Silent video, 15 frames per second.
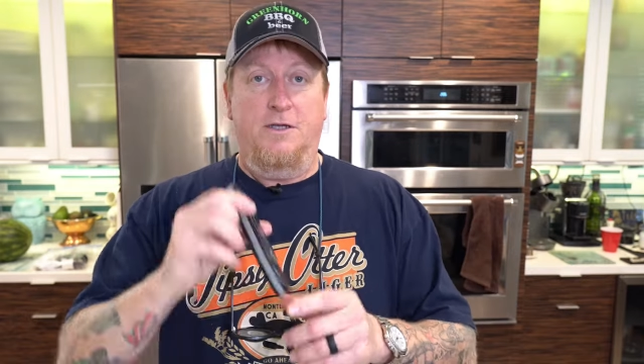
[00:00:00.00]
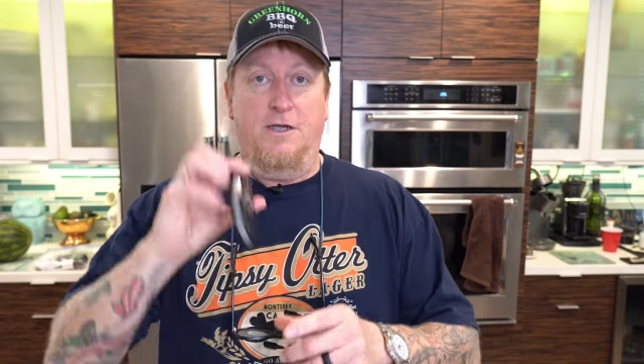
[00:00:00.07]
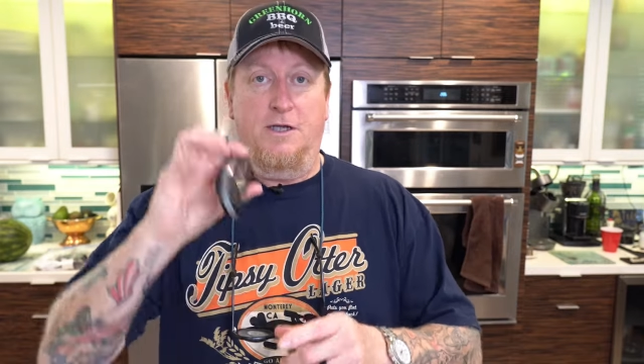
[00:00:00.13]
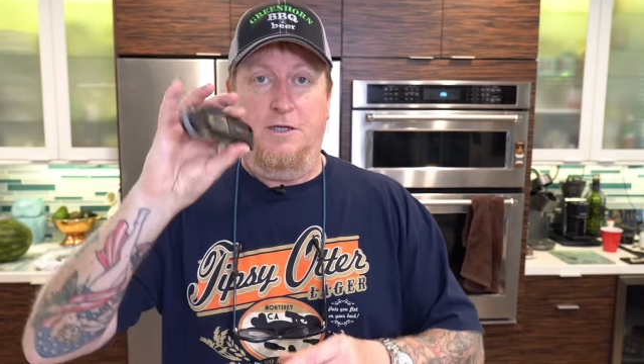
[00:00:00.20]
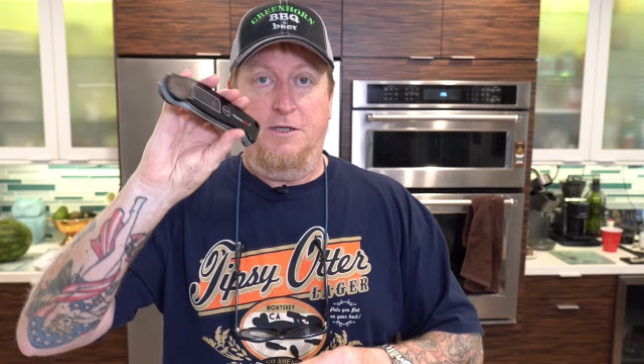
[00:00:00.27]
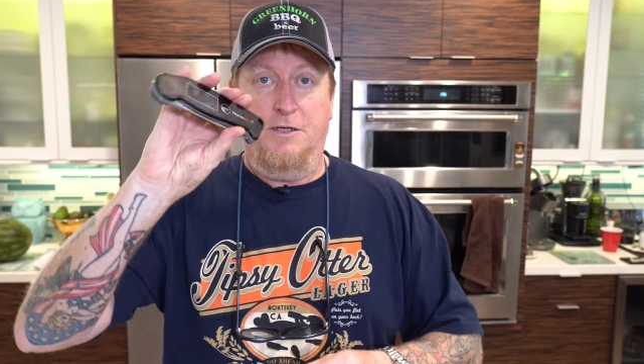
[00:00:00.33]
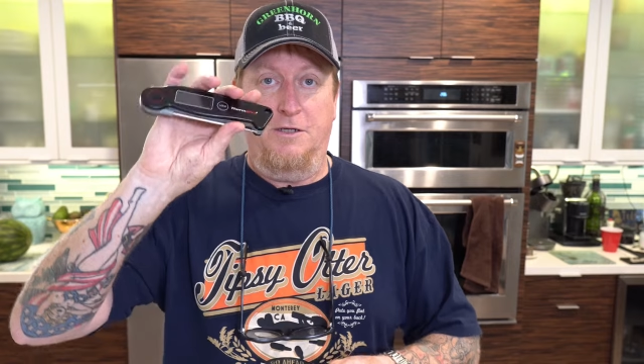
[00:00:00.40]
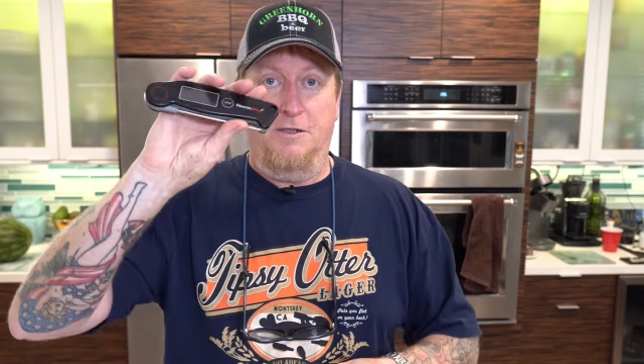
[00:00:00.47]
I
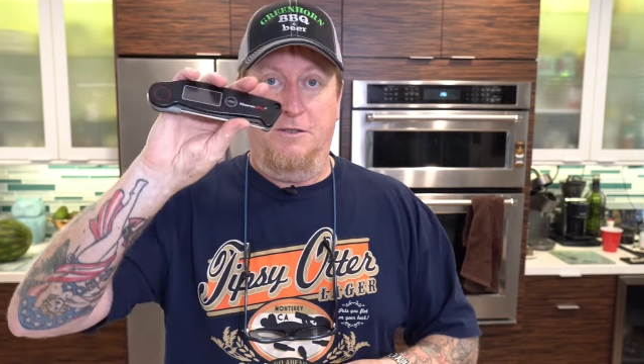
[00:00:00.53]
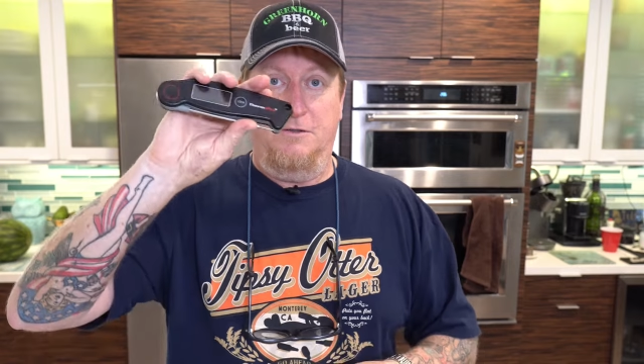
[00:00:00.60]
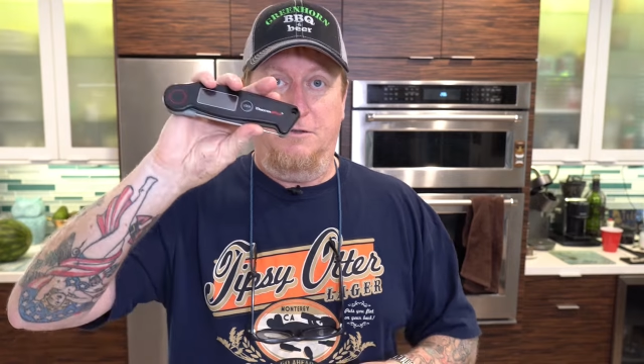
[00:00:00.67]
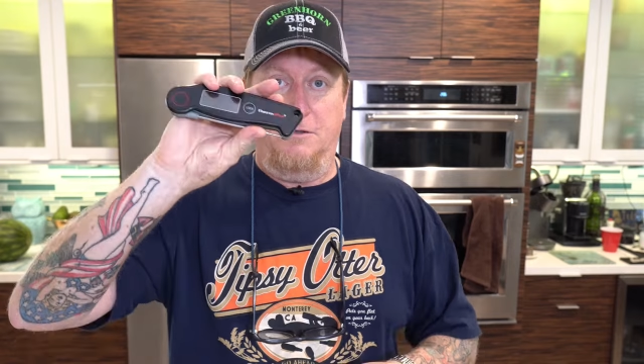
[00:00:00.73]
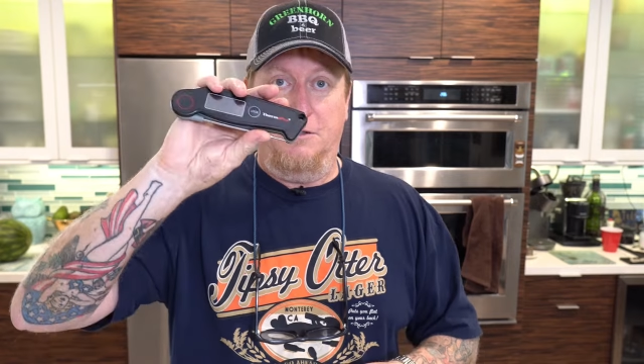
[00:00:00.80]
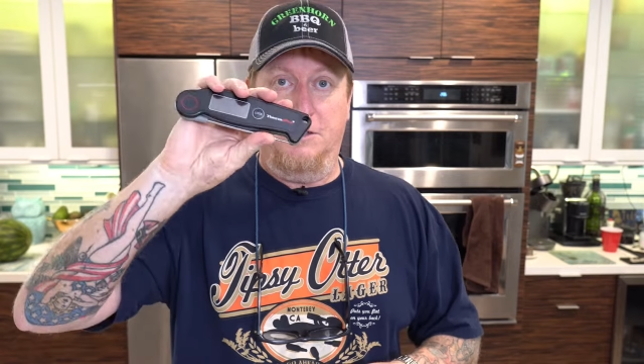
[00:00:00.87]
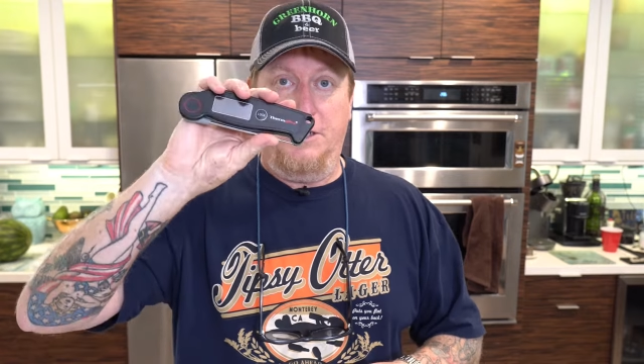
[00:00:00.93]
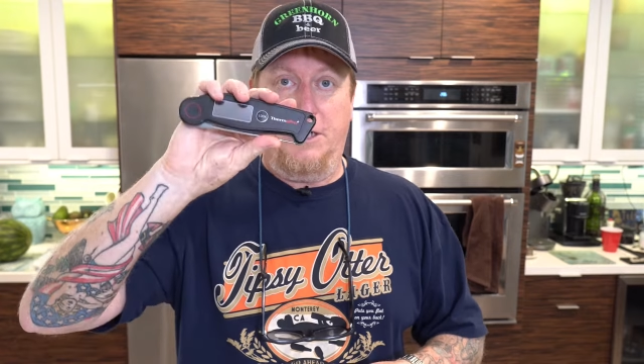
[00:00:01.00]
had a
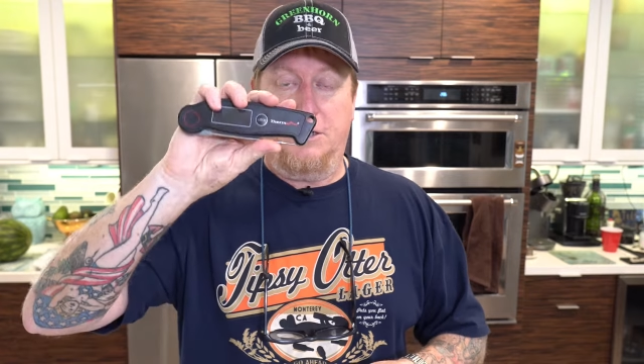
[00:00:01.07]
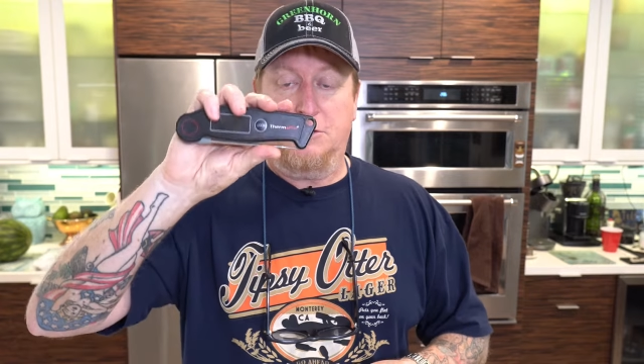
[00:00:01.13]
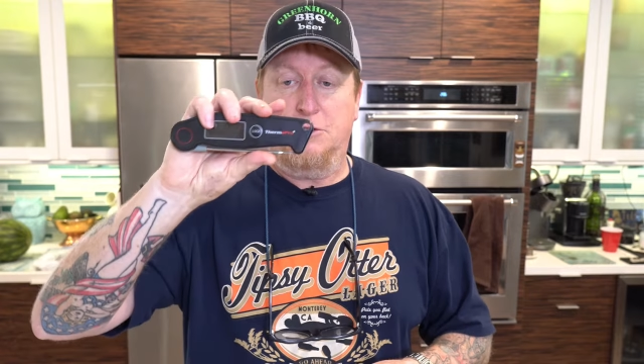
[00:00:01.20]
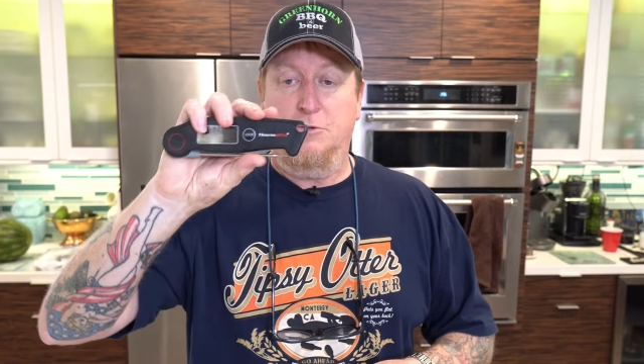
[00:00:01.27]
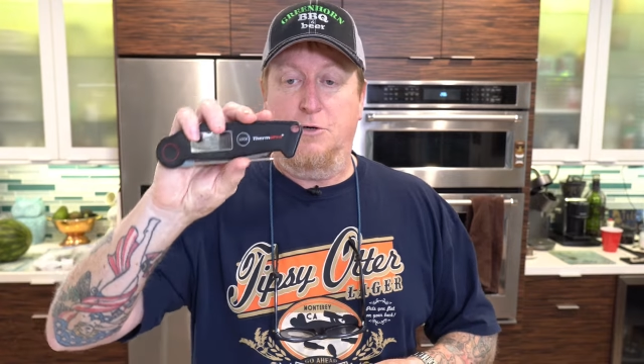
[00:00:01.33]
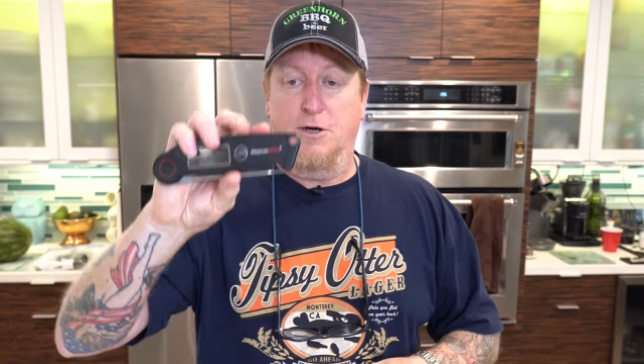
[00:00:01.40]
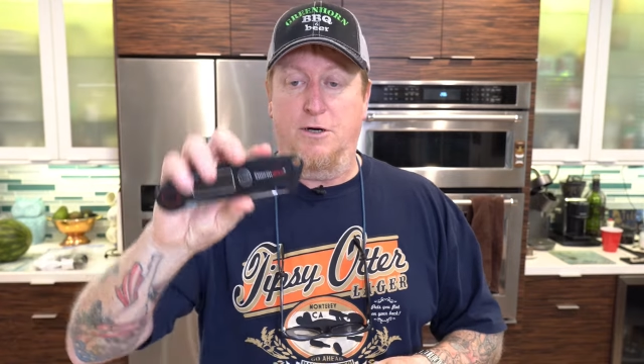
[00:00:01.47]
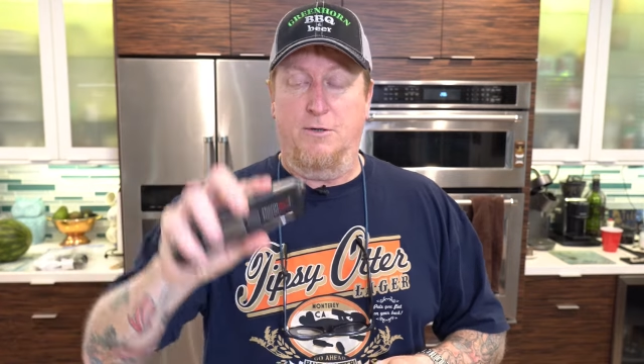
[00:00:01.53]
little link
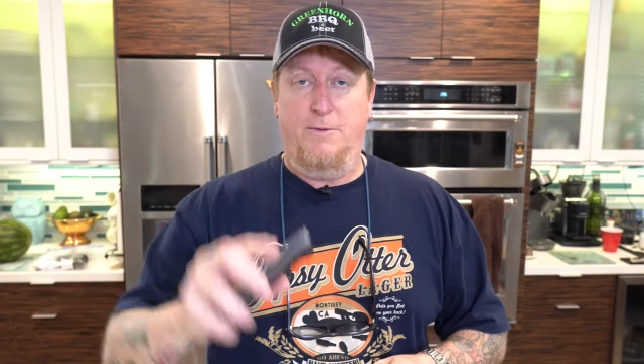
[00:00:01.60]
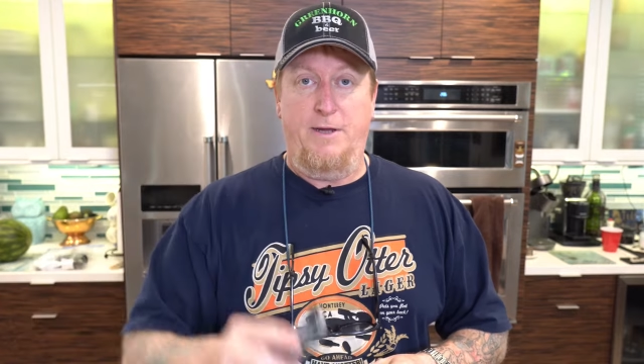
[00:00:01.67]
to our